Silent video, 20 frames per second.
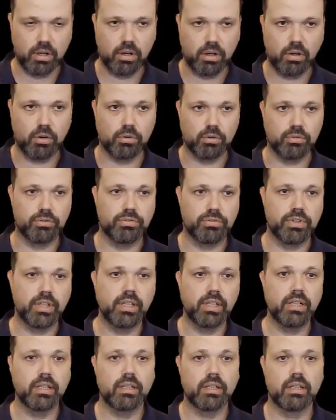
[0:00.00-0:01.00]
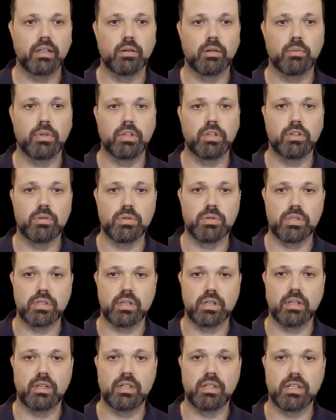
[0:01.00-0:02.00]
config we'll use
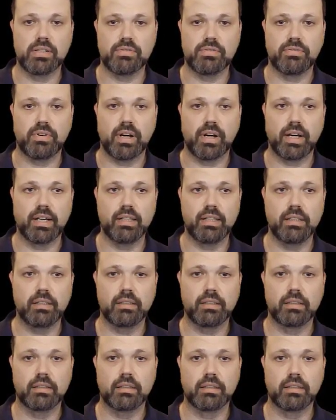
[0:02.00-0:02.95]
this file